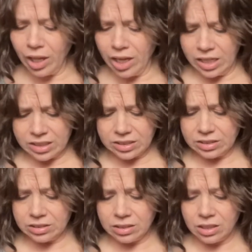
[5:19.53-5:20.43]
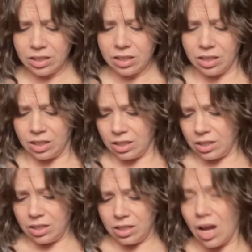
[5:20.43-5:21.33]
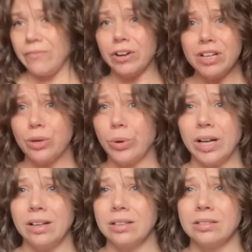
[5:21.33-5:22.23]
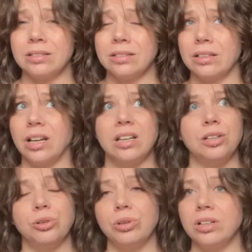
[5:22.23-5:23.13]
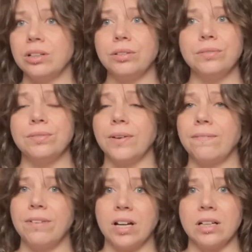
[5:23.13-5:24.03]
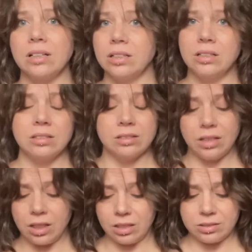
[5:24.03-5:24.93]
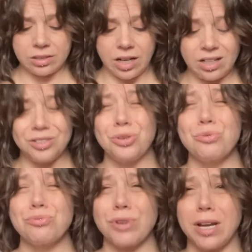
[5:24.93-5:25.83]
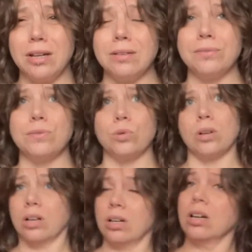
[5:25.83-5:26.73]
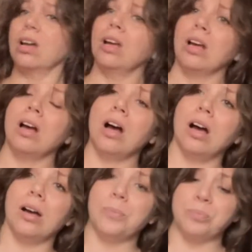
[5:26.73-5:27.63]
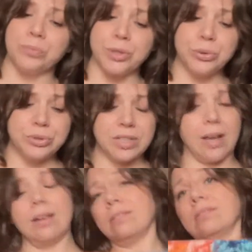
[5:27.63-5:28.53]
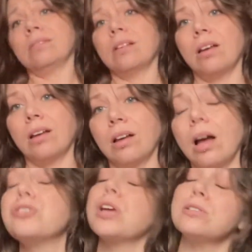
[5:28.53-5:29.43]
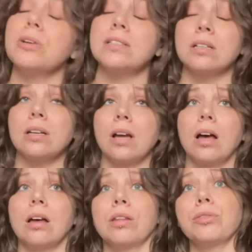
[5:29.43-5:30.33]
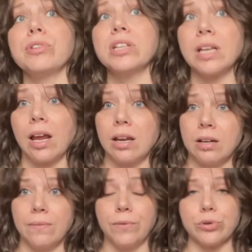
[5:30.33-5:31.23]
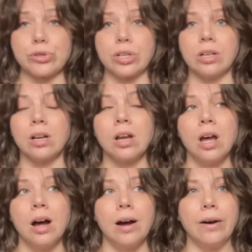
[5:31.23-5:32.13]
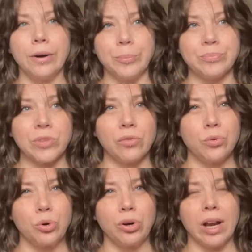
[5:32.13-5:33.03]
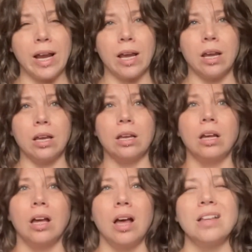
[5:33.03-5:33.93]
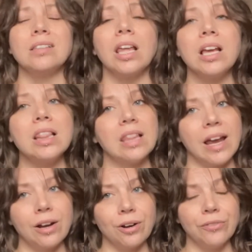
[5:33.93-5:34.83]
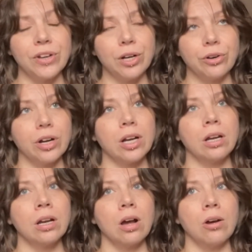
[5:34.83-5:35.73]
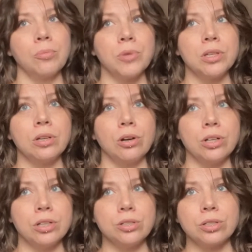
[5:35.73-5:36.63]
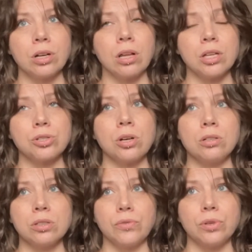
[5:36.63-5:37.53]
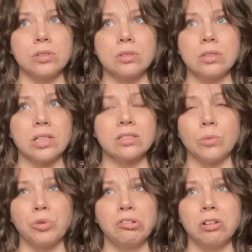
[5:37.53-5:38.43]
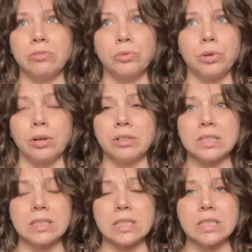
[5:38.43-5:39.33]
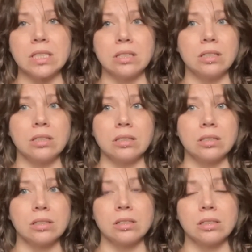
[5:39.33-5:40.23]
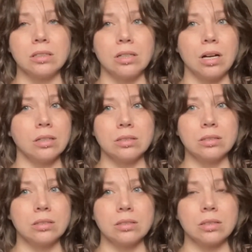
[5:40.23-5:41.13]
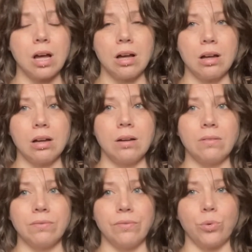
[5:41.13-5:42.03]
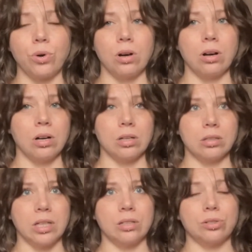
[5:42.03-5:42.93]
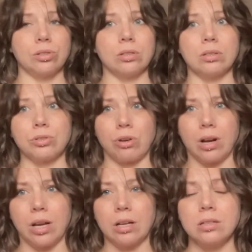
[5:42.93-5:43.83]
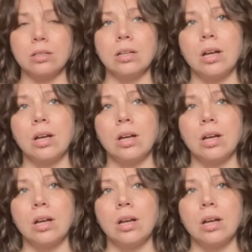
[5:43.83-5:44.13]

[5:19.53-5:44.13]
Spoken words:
It is a very quick, intuitive, fun little knit. It's great for two skeins. She also has a three skein version for a, it's like a lighter fingering. The yardage that she calls for is like somewhere around 460 yards for each triangle.